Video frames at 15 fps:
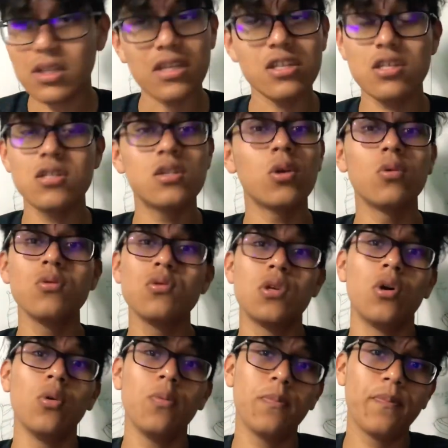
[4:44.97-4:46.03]
just don't lose
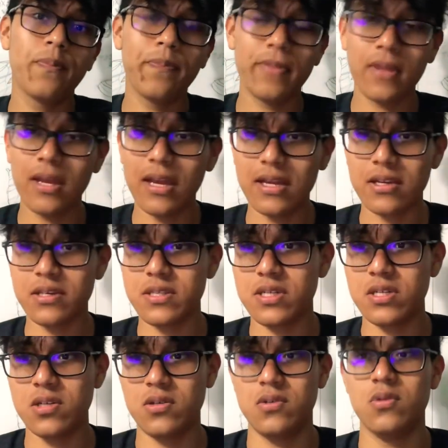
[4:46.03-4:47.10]
hope and
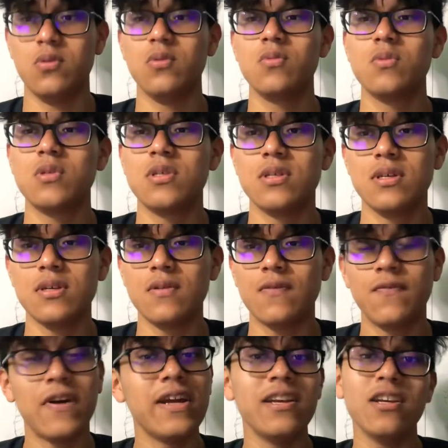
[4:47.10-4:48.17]
continue to
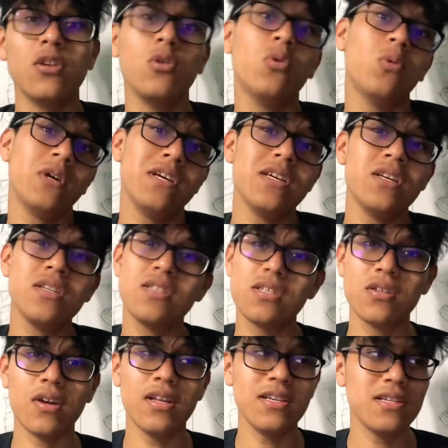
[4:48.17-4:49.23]
finding new ways
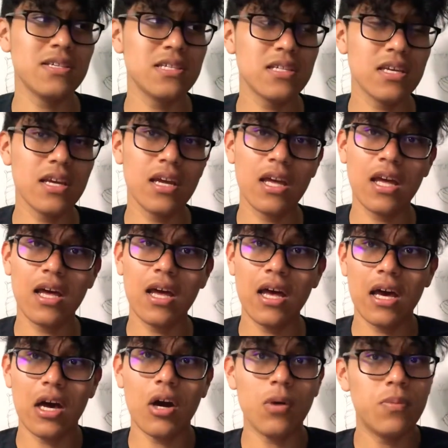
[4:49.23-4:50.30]
to at least
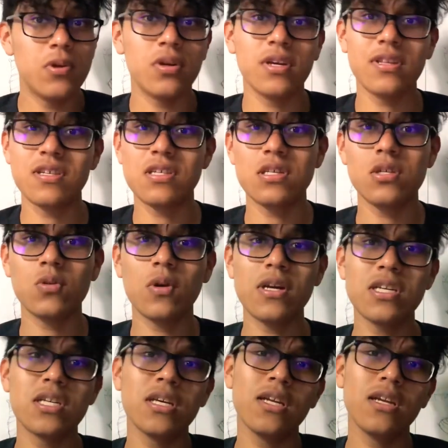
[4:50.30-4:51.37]
help during the
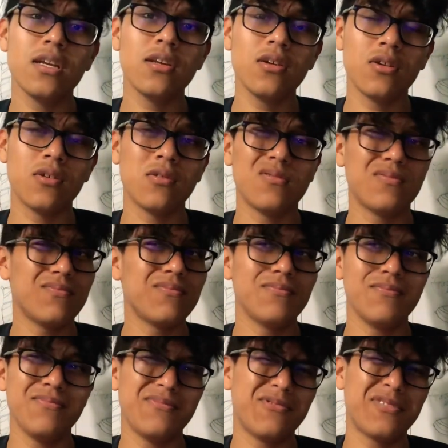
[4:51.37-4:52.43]
situation. You know,
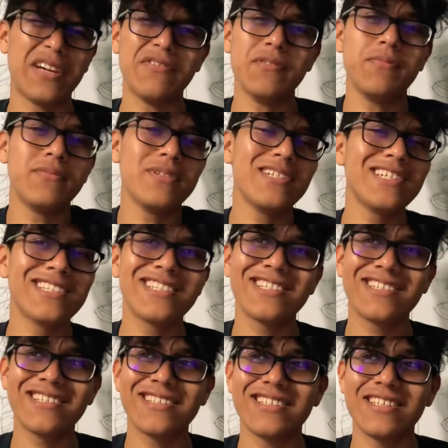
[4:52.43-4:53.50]
grab a book
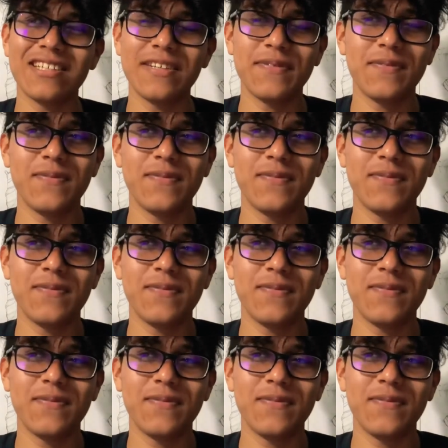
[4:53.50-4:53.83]
if